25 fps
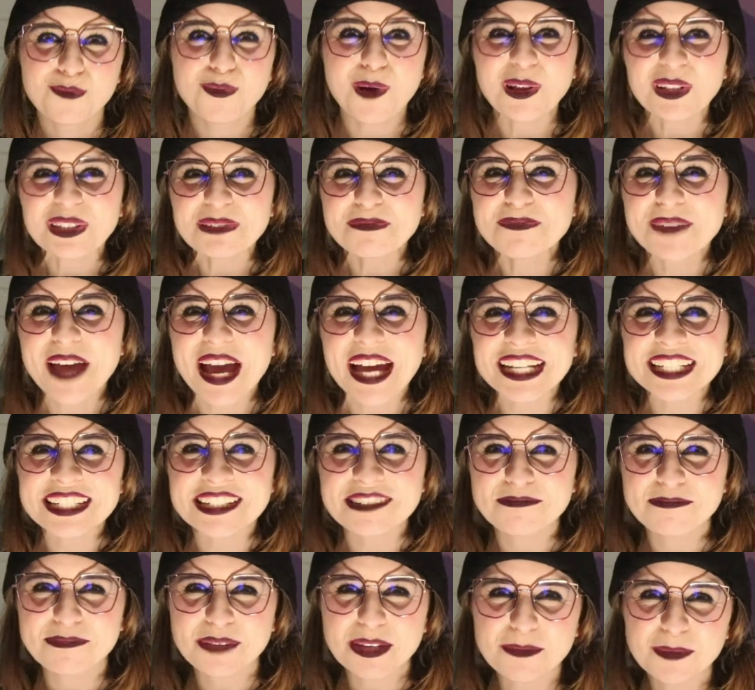Welcome back
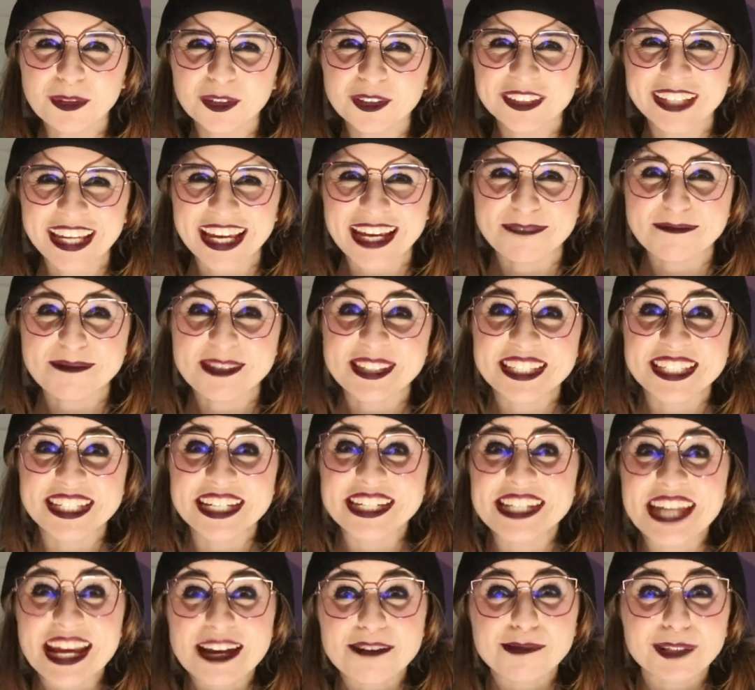to Be Bold Games.
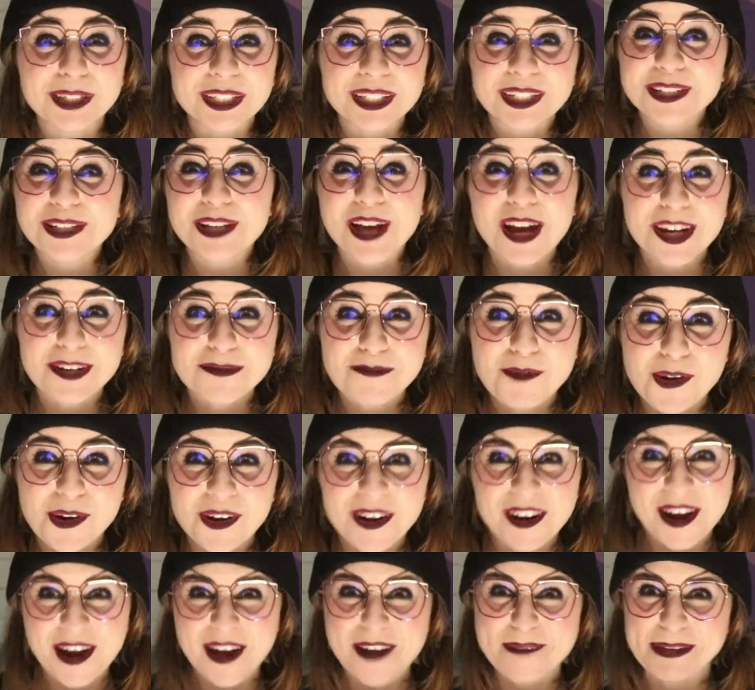Today we're going to talk
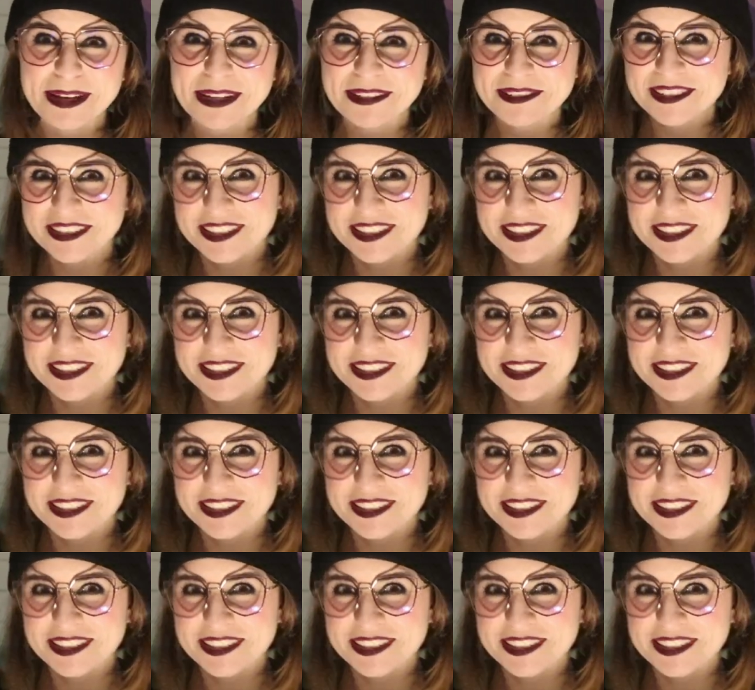more about